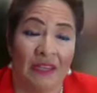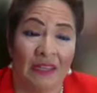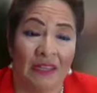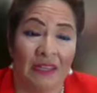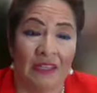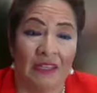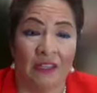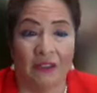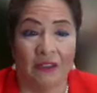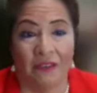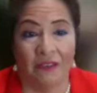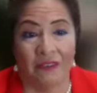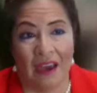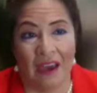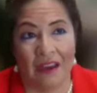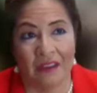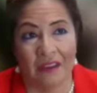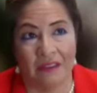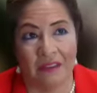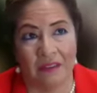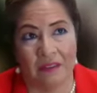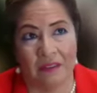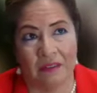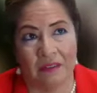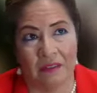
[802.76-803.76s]
that
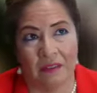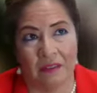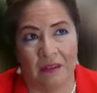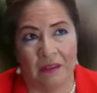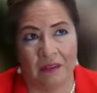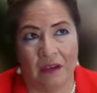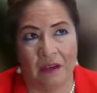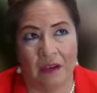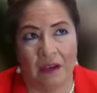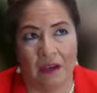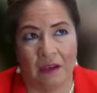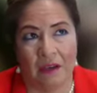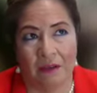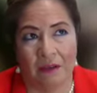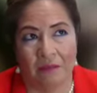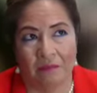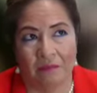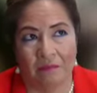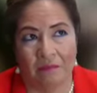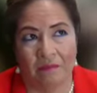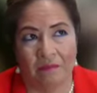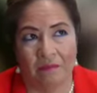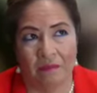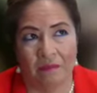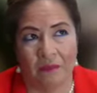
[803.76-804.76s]
is
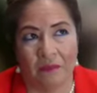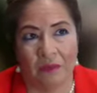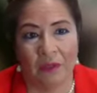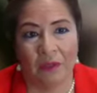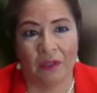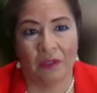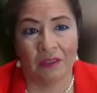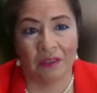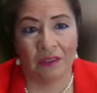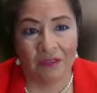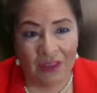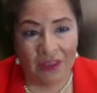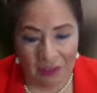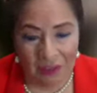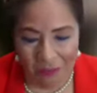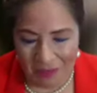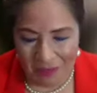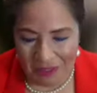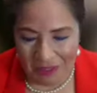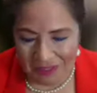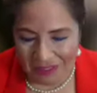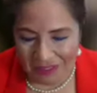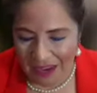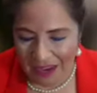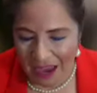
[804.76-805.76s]
sort of the
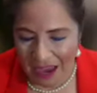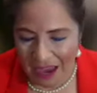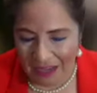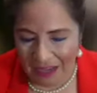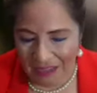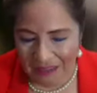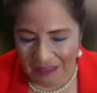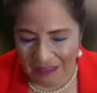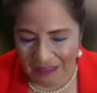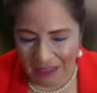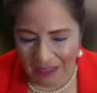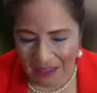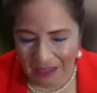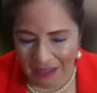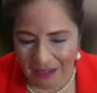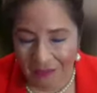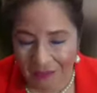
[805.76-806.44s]
developments I had.